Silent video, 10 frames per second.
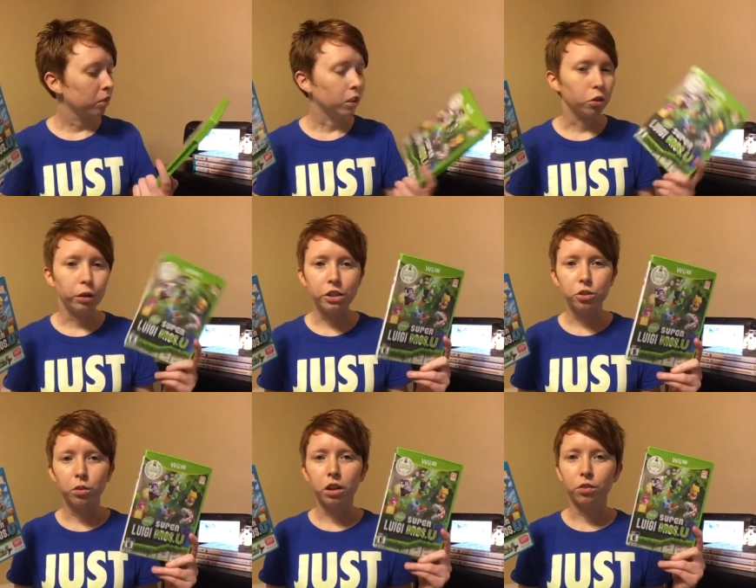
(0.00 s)
The Luigi
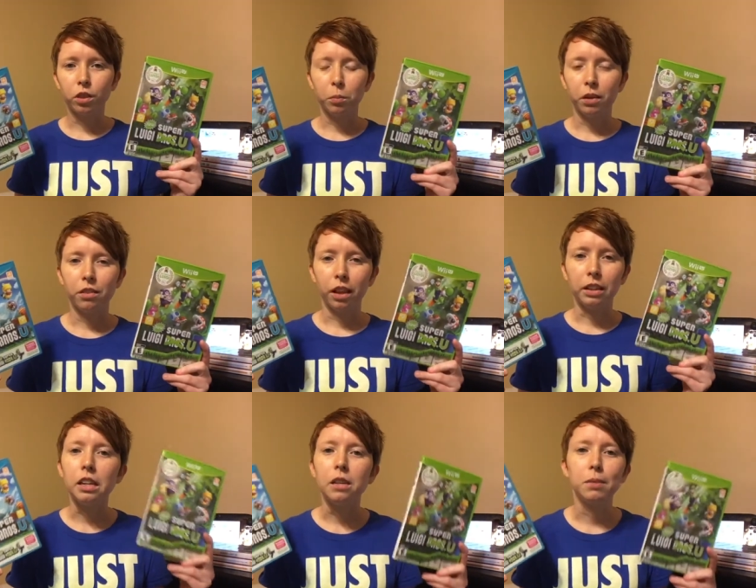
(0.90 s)
one I've only played like
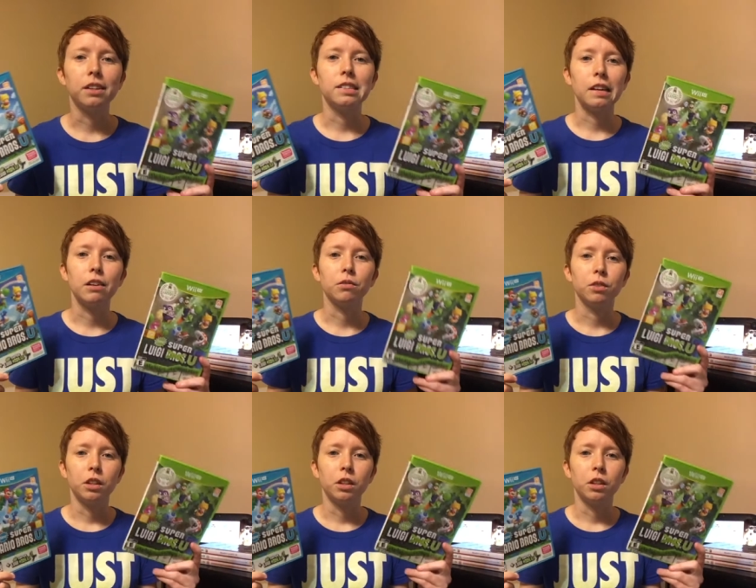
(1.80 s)
10 minutes of